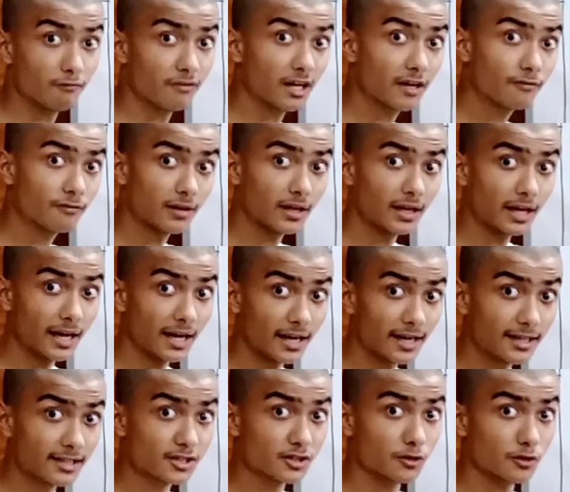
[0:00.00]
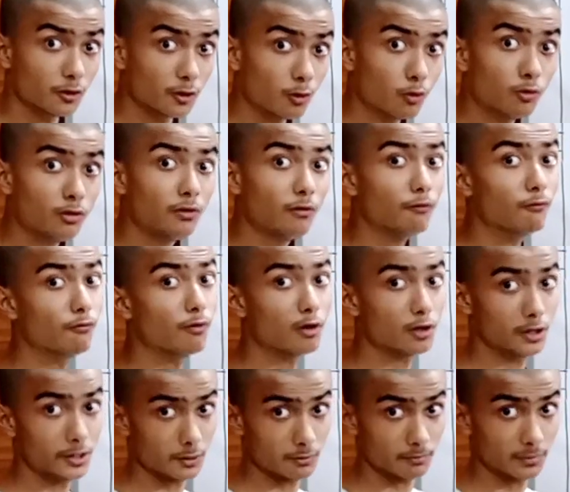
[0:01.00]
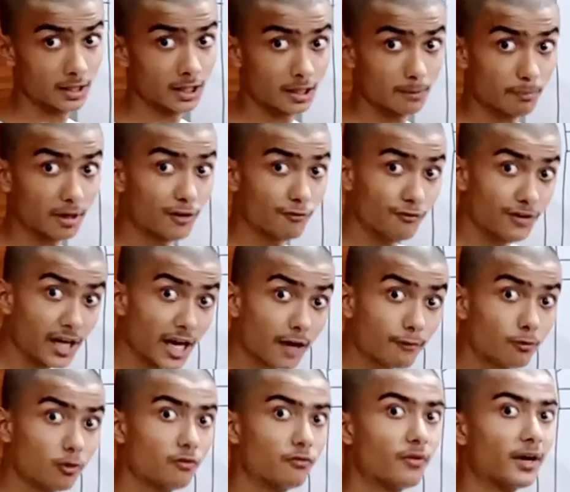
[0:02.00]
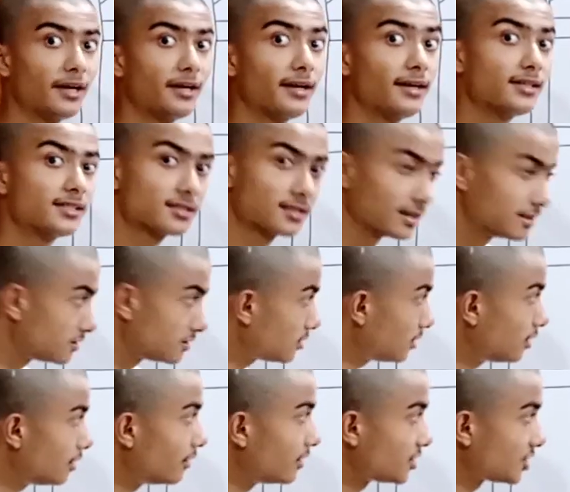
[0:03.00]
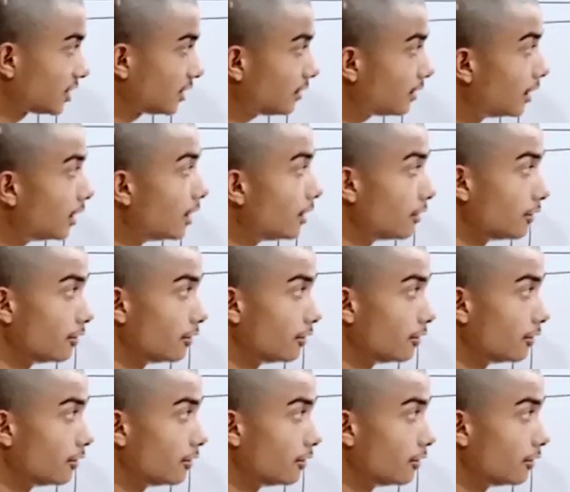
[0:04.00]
We have its known volume, but we have to find its concentration